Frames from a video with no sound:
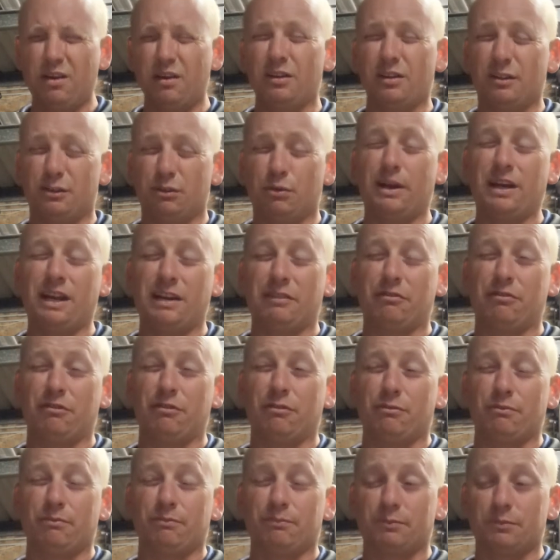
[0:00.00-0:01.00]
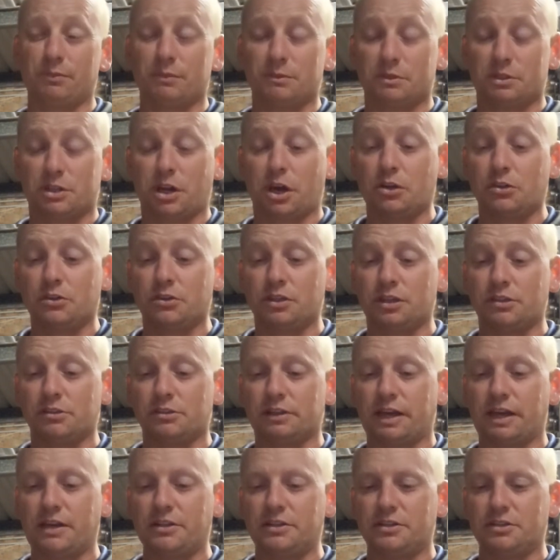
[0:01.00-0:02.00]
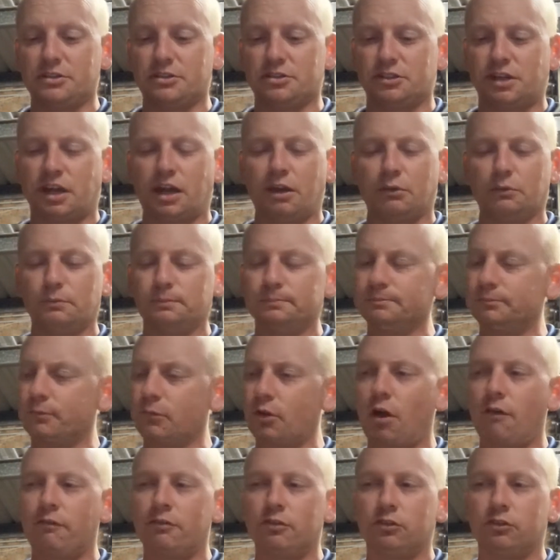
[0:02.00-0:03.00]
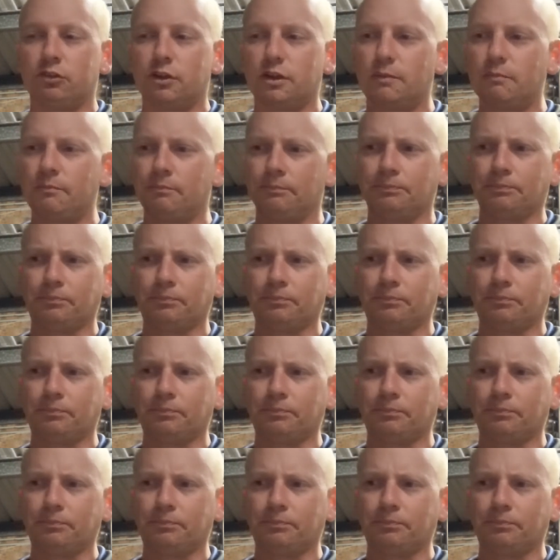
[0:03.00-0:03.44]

3 different toasting stages, so obviously